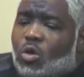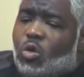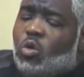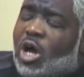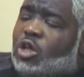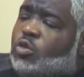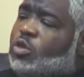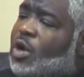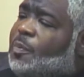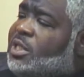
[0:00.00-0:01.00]
Who else
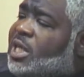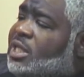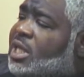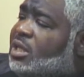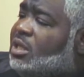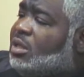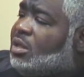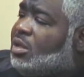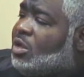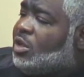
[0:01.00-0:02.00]
was represented
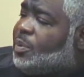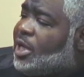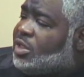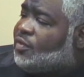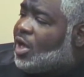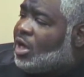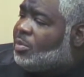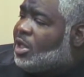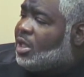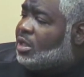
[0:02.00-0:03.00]
on the plains of Karbala?